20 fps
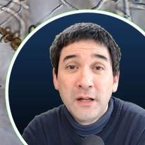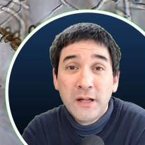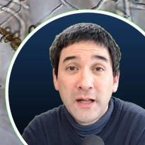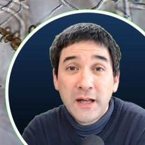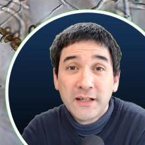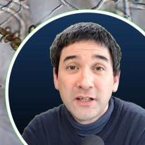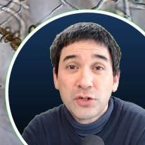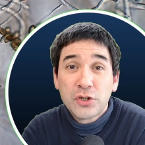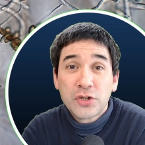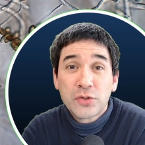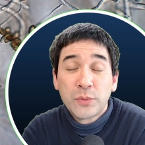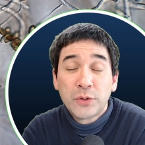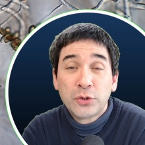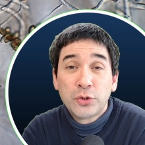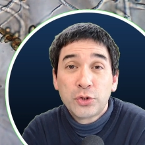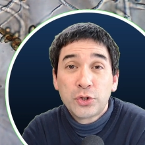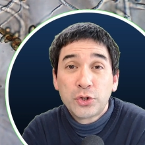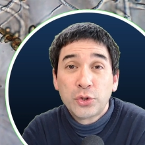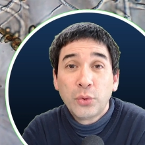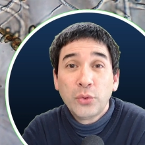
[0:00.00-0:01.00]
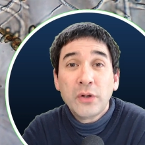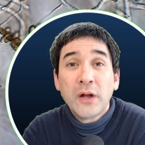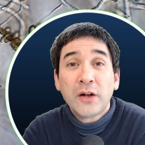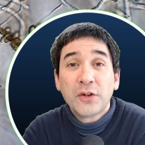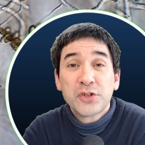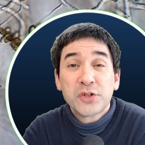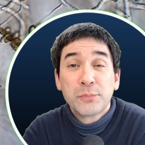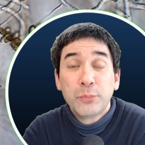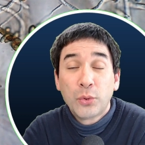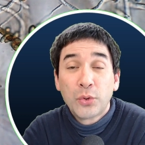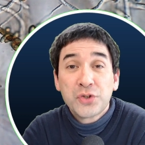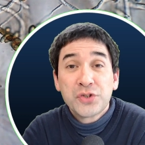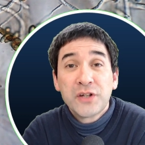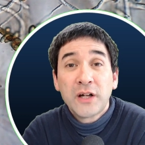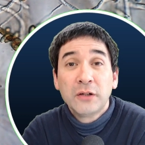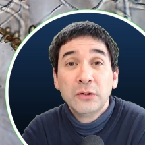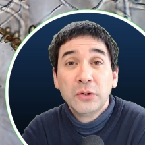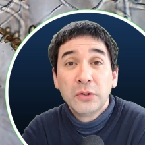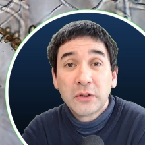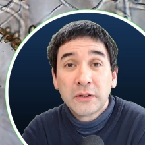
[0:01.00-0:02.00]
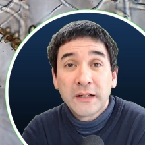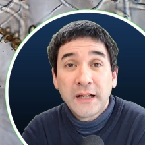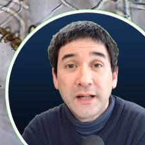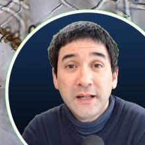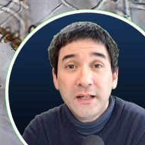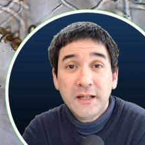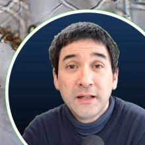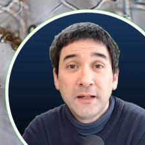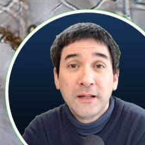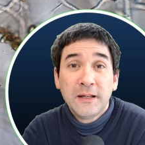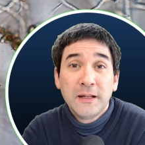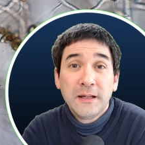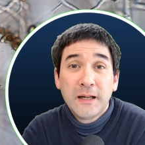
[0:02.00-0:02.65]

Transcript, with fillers: And I just want to show you how spores now look like.